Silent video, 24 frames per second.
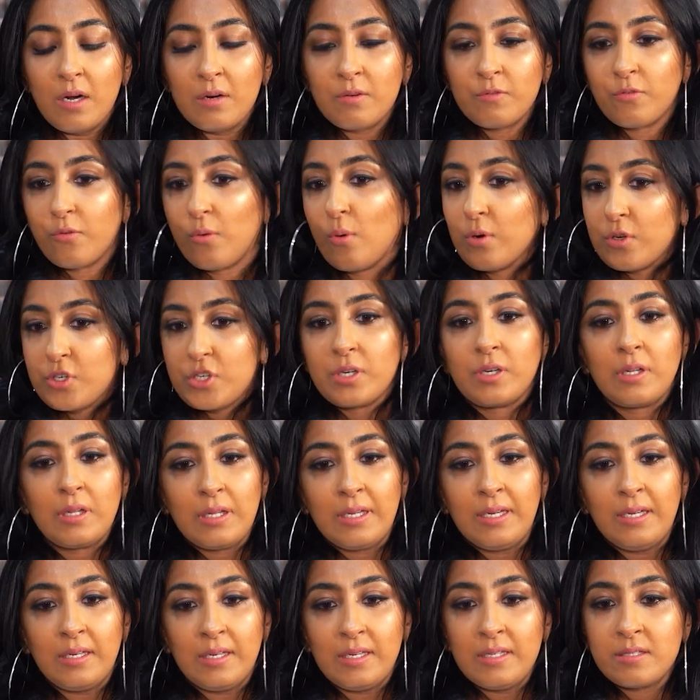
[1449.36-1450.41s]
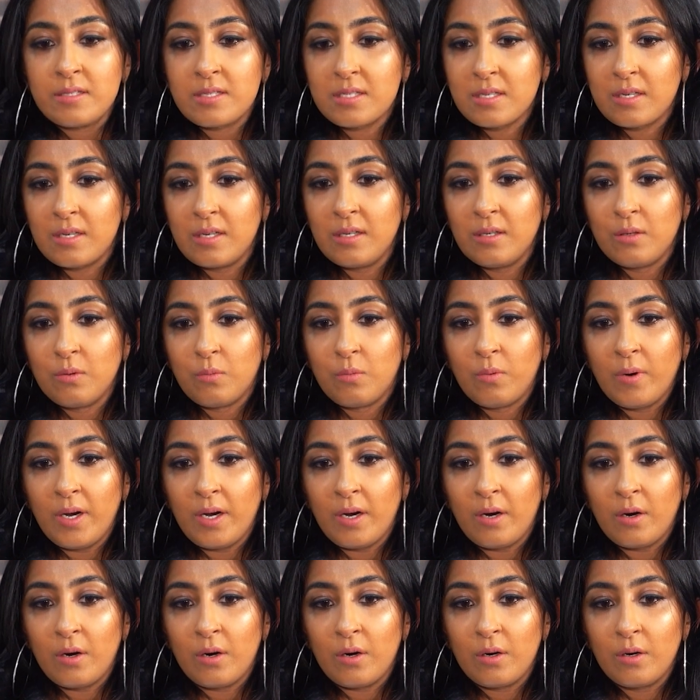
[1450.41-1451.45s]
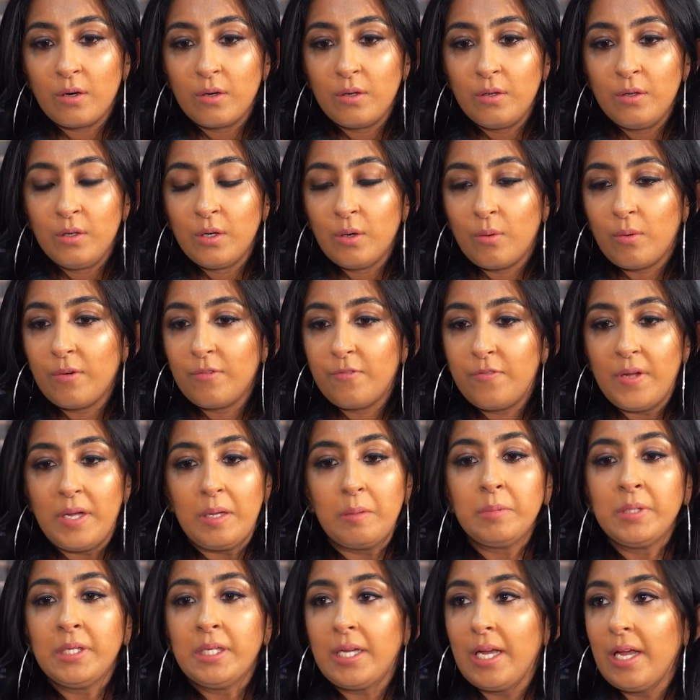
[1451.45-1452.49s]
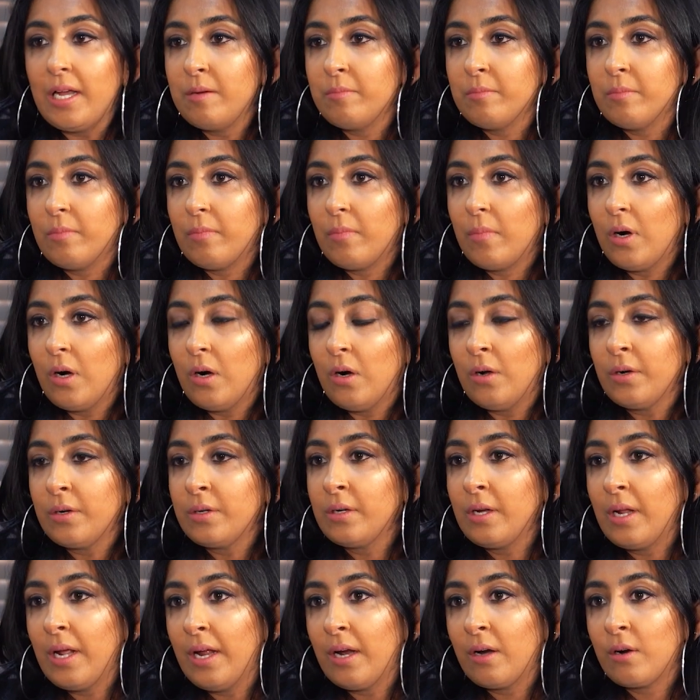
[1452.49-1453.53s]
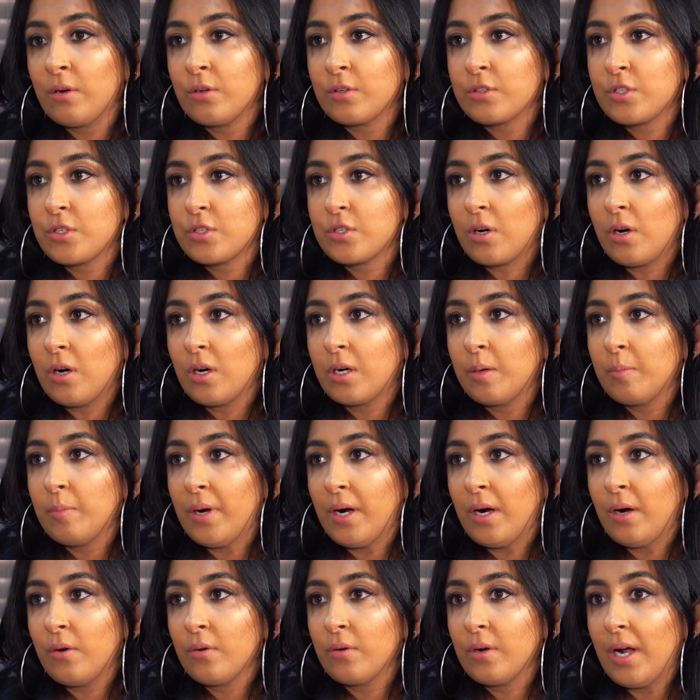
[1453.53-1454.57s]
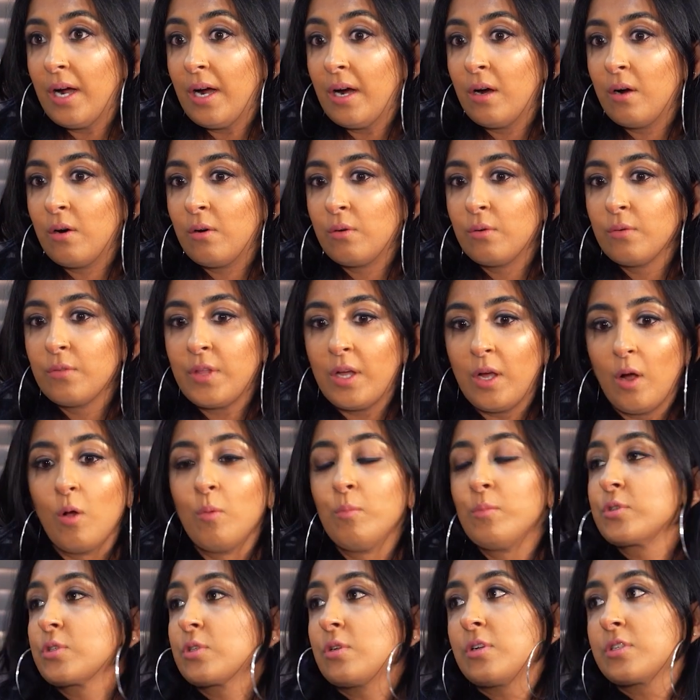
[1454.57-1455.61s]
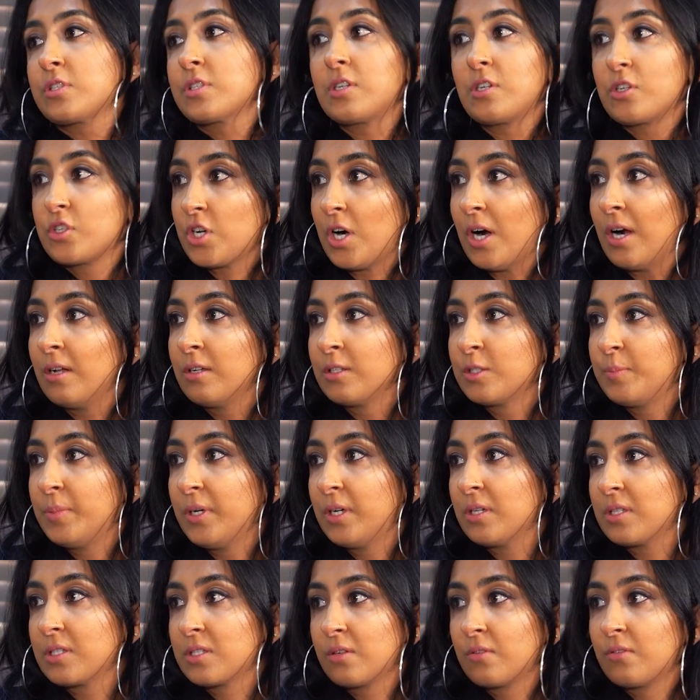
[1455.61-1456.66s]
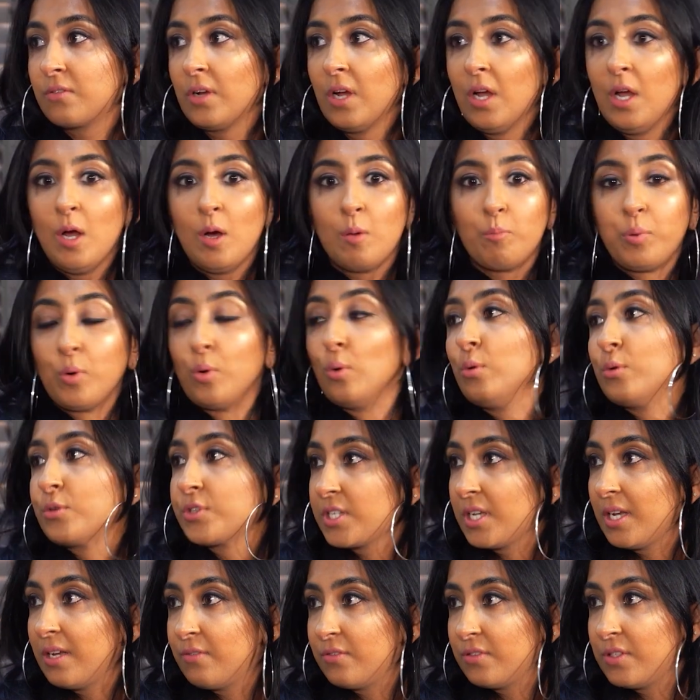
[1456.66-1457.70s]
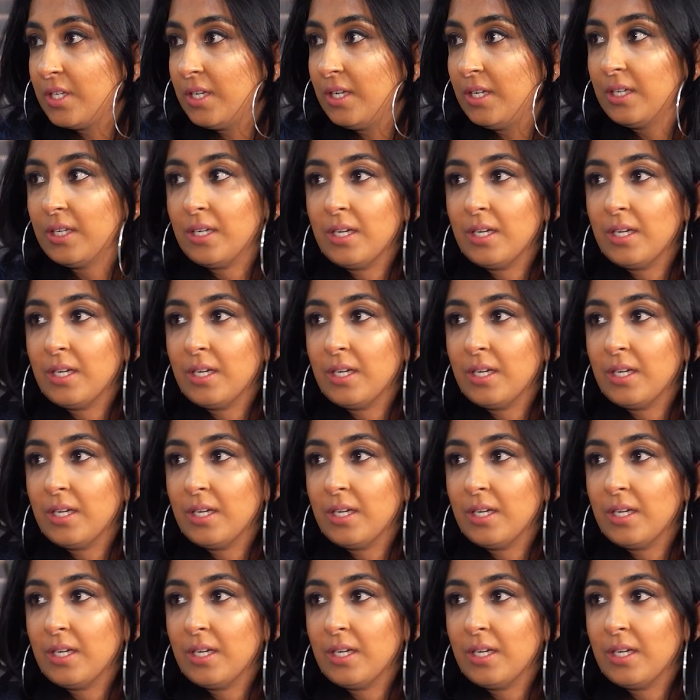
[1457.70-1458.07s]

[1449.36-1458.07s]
unfortunately, an incident where, a family came on air to talk about how they almost lost their child because of pool safety.